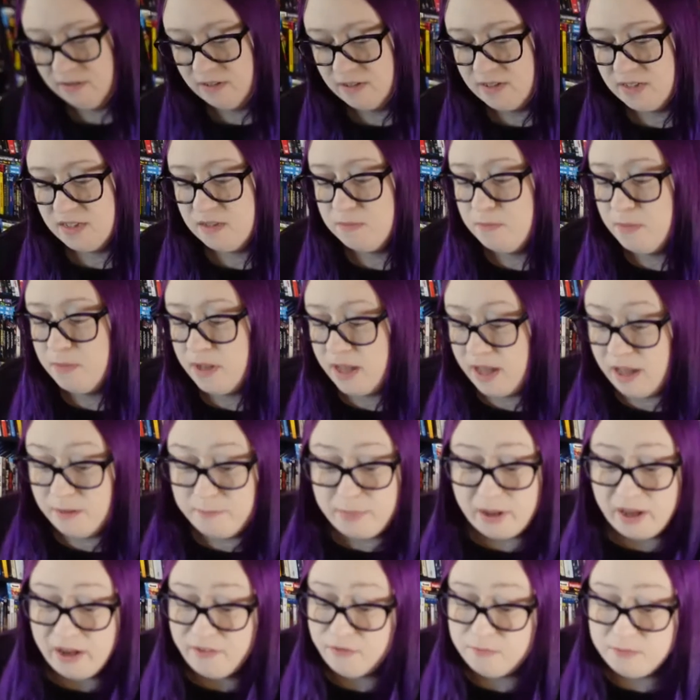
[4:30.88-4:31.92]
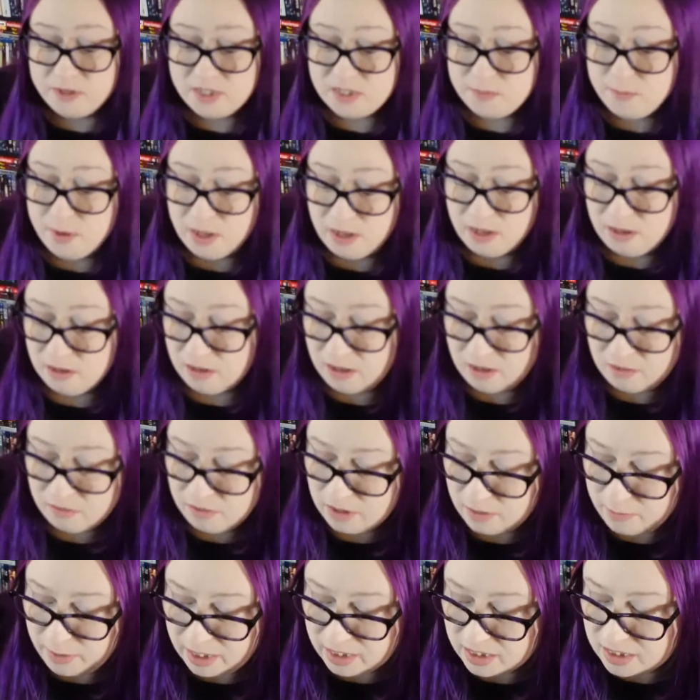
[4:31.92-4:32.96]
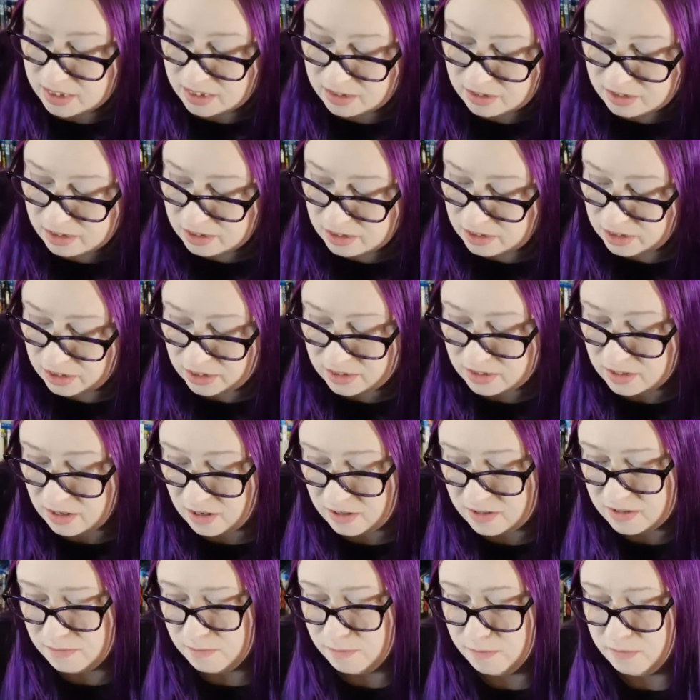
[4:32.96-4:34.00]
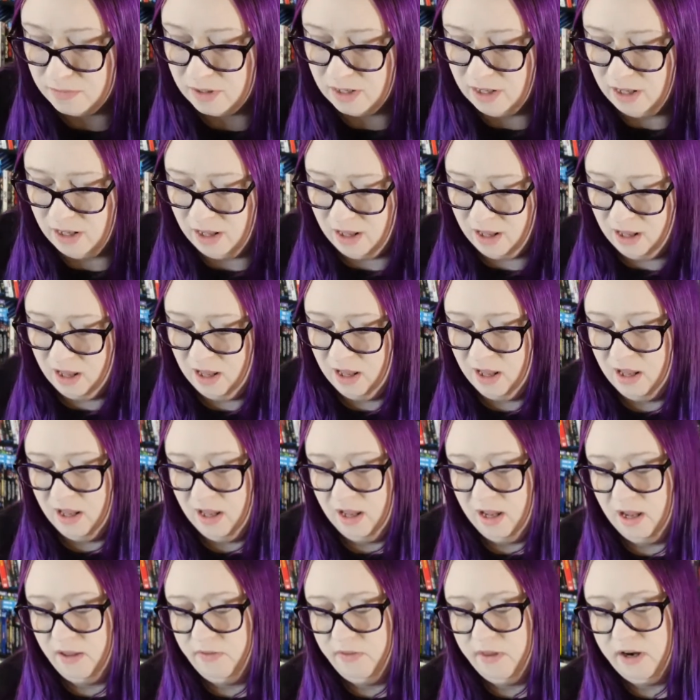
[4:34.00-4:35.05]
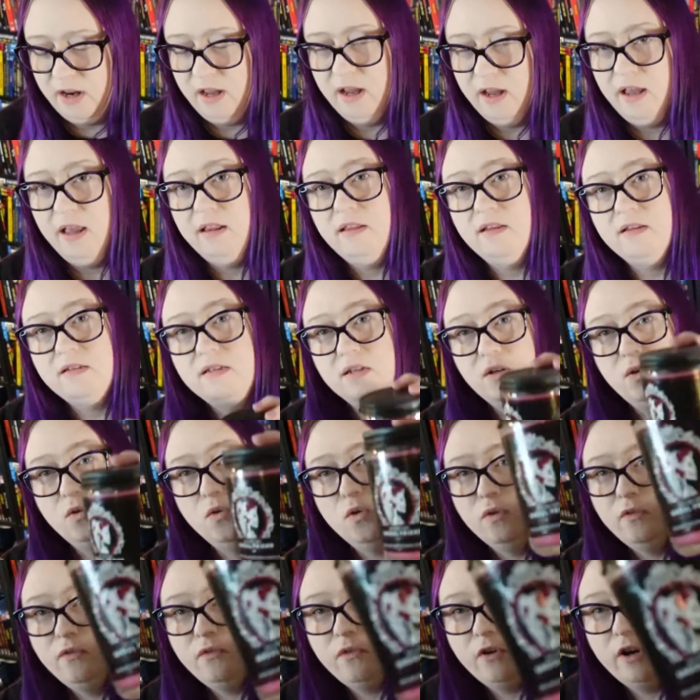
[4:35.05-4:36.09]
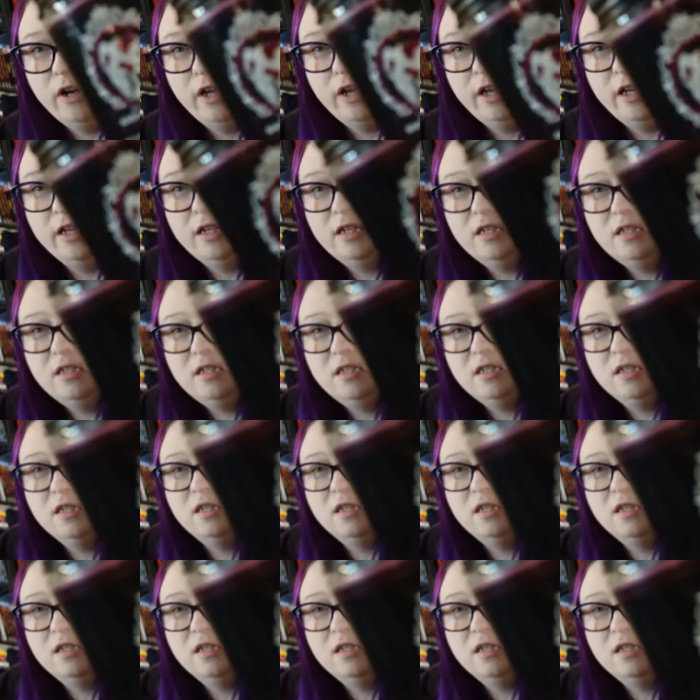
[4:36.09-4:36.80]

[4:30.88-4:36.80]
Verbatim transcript: the I buy it from the smell alone. I mean, it's it's just awesome. And then I got this ghoul friend.